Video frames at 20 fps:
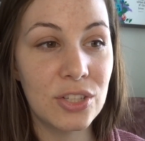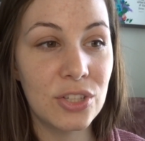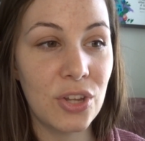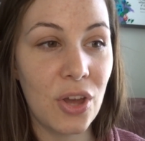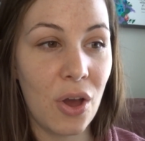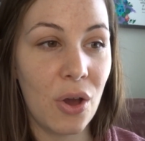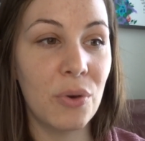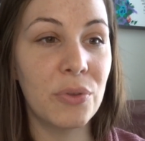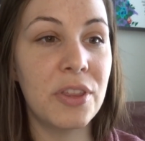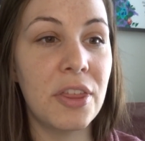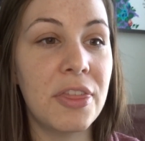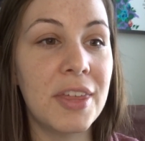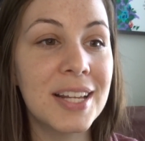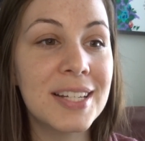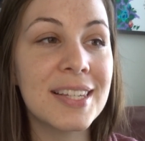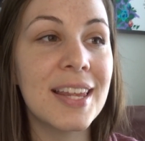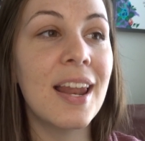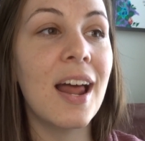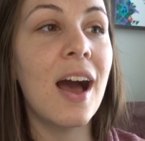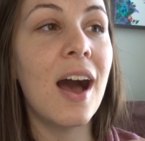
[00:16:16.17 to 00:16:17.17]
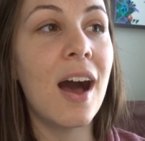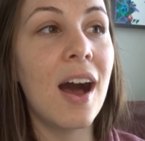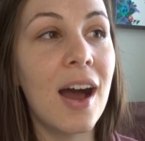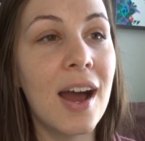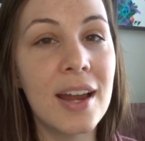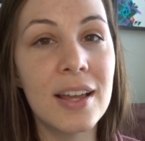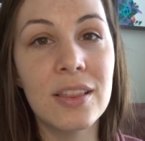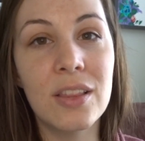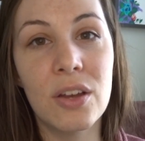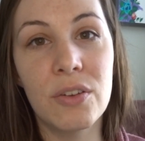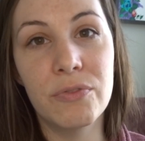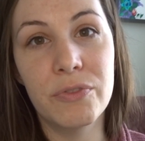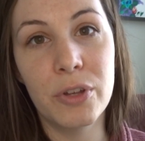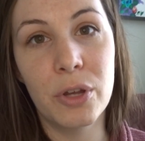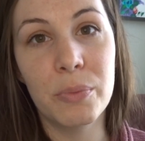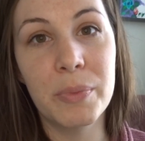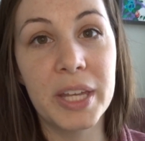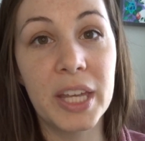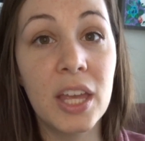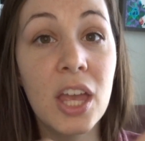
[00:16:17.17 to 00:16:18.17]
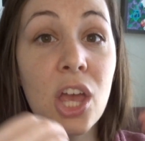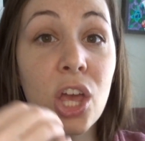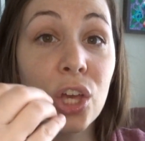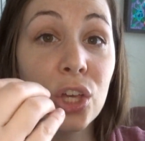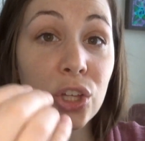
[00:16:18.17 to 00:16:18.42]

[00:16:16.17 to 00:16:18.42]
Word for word: So the things that I love filming,